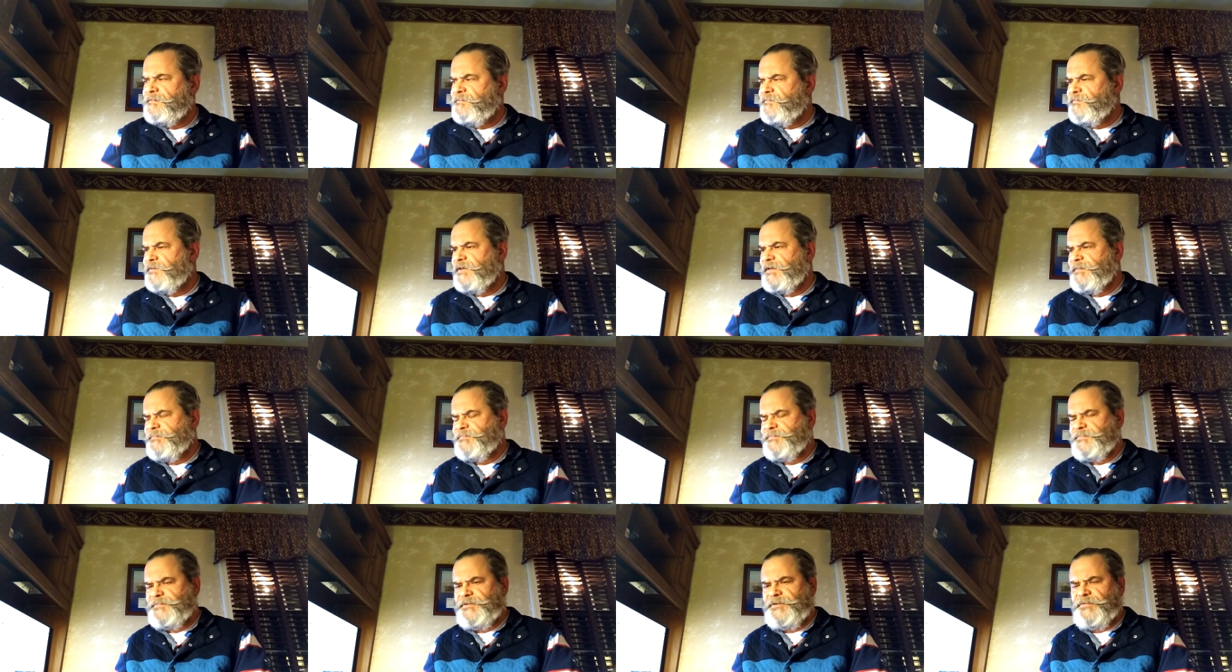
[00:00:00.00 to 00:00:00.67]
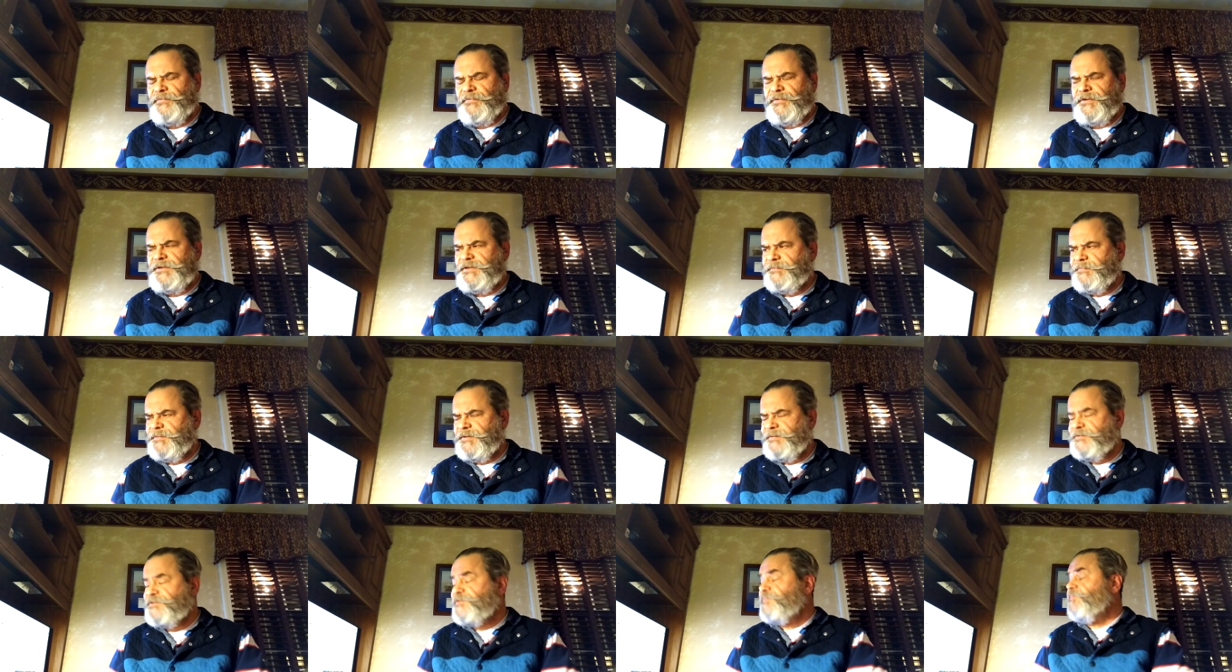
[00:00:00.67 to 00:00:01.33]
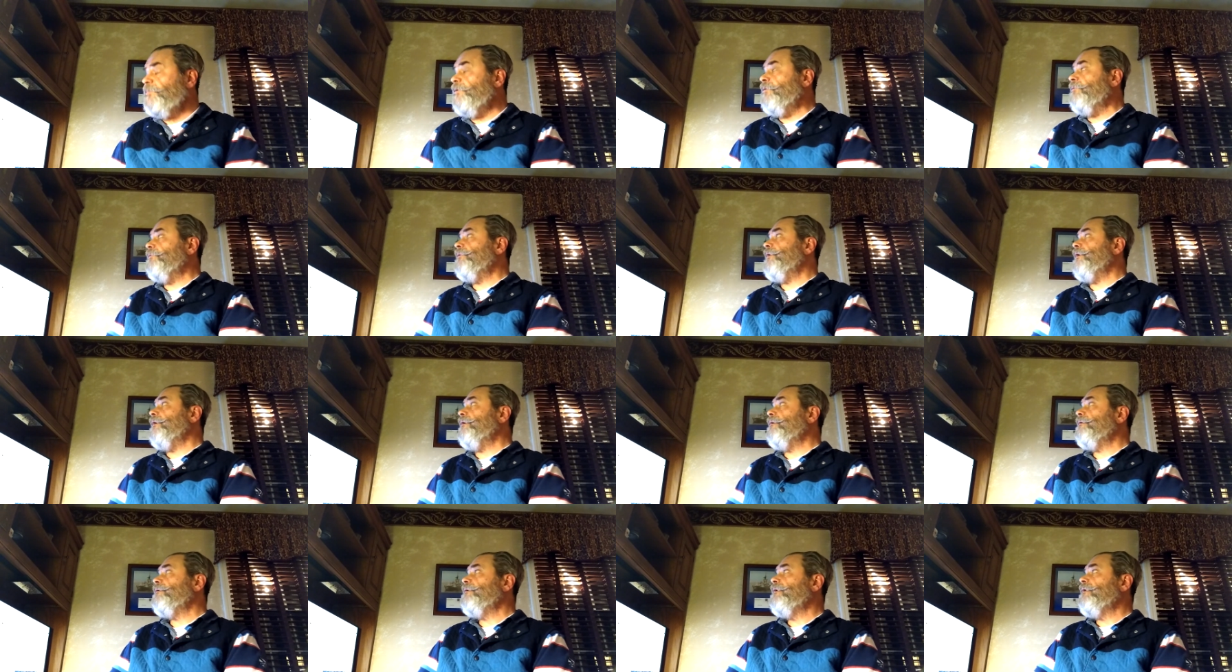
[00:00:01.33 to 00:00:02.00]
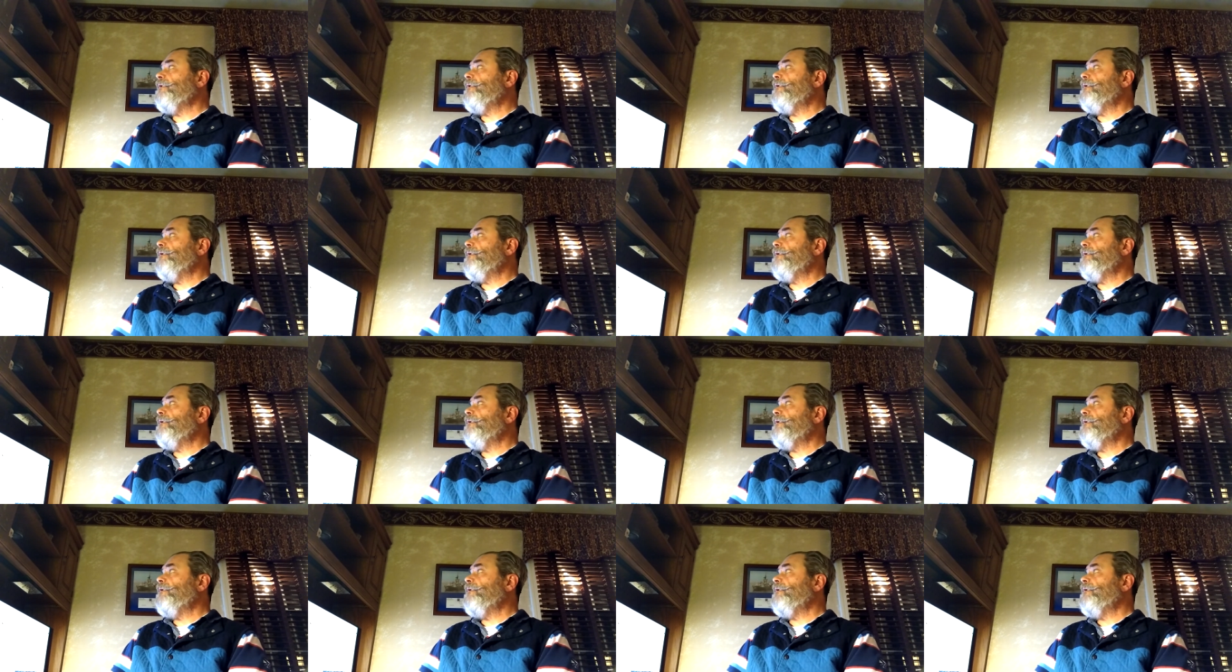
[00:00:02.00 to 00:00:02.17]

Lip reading: what I'm going to be smoking.